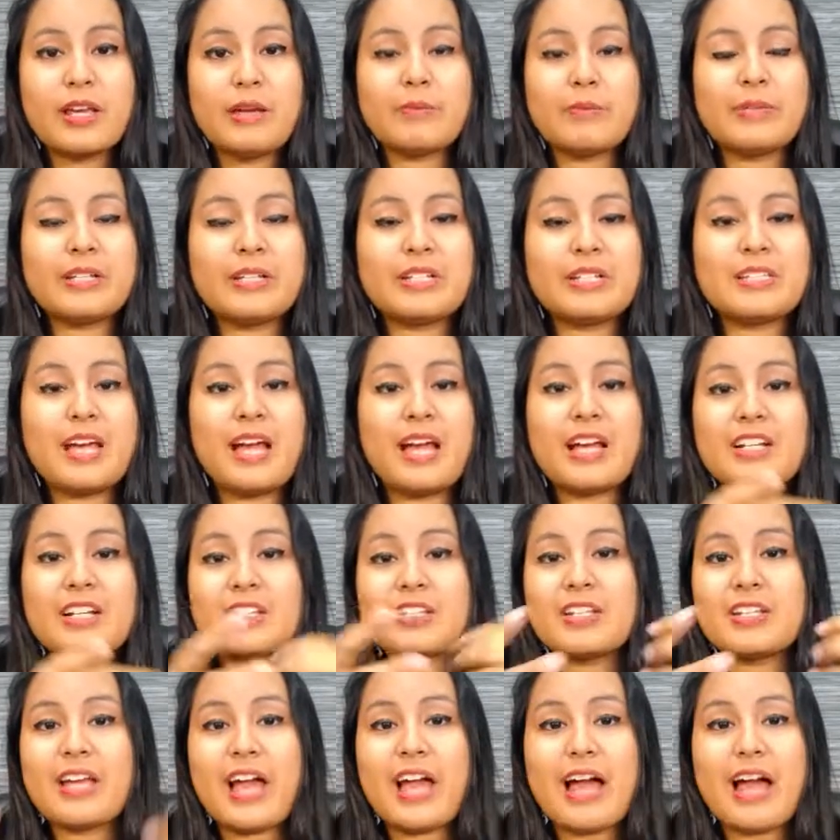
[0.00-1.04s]
because I
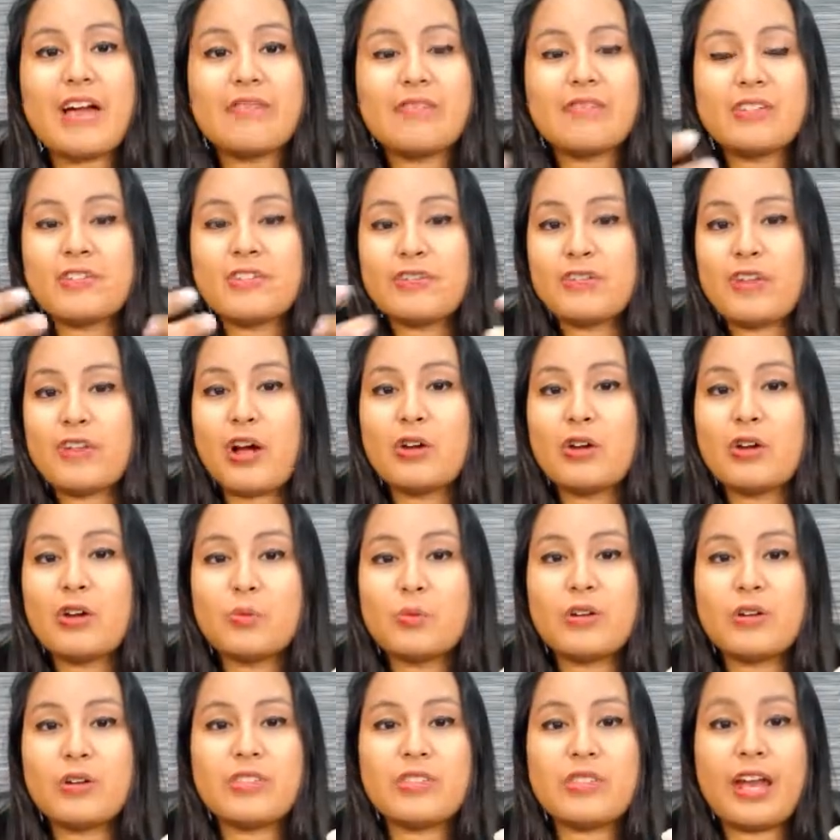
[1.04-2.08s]
actually haven't found
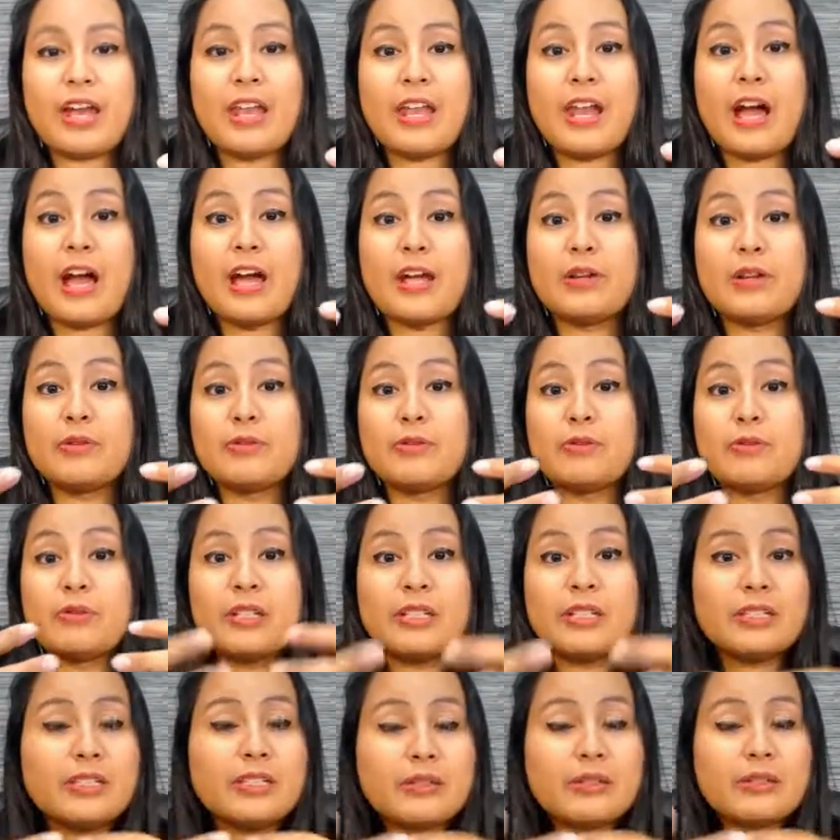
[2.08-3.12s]
one that I
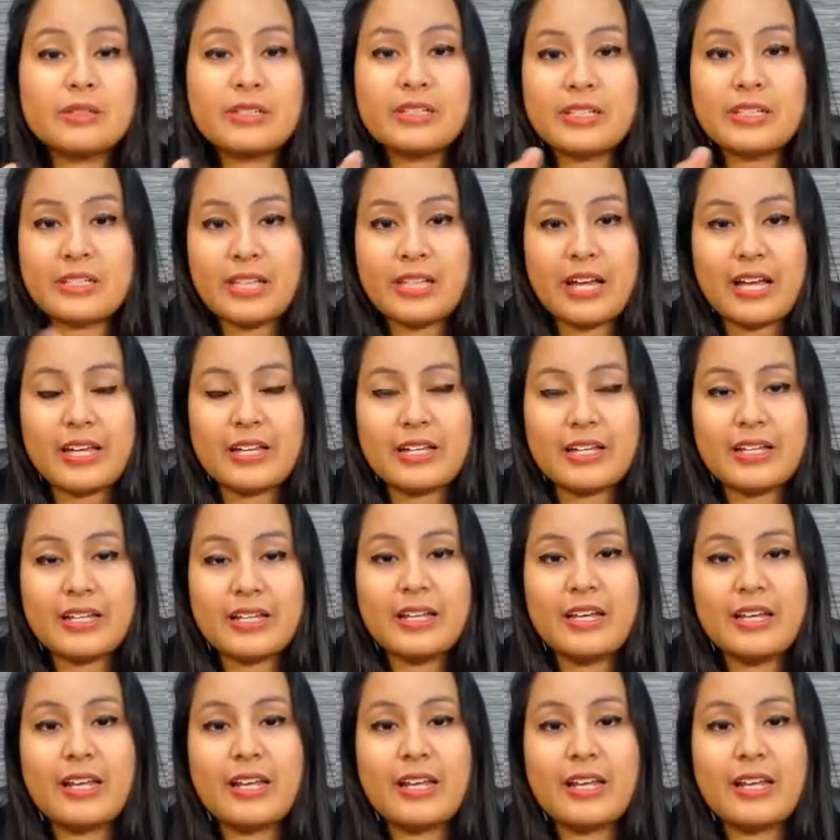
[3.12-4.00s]
really, really like